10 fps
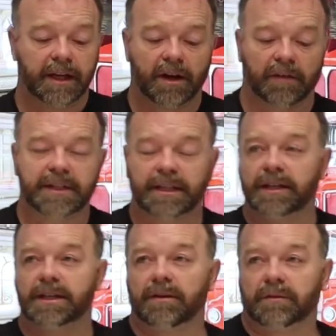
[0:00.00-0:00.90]
Obviously, you
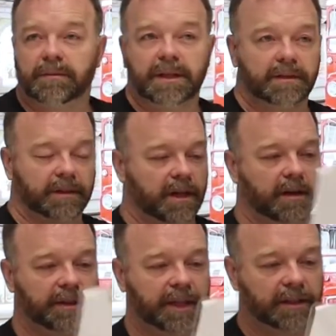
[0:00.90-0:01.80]
don't want to be doing the
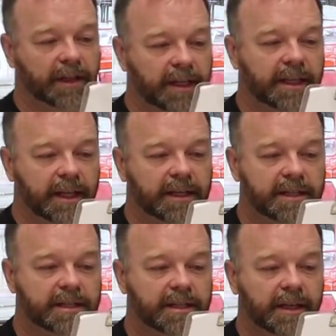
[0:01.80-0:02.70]
whole thing like this.